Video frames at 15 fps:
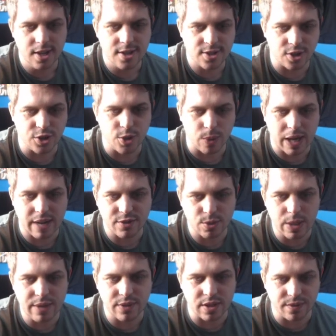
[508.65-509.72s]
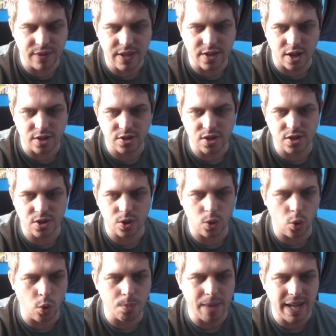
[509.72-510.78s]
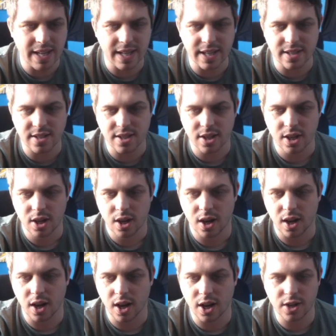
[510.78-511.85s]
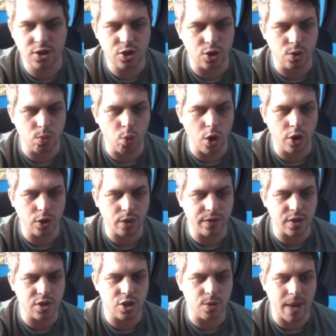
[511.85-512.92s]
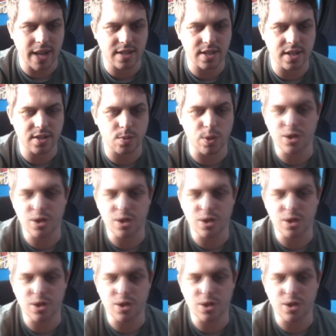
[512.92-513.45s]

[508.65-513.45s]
So you will have to either defeat the hunters or make it to one of the 2 exits.